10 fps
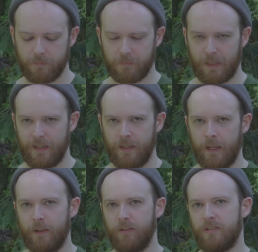my
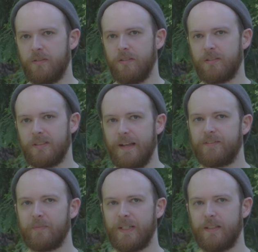anger
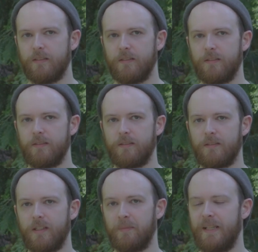left me
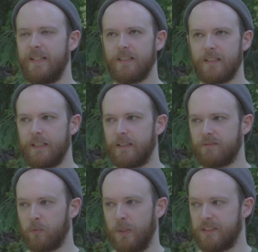immediately
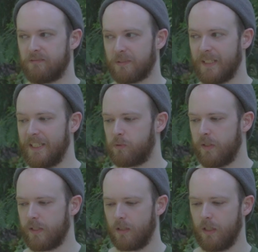and was replaced with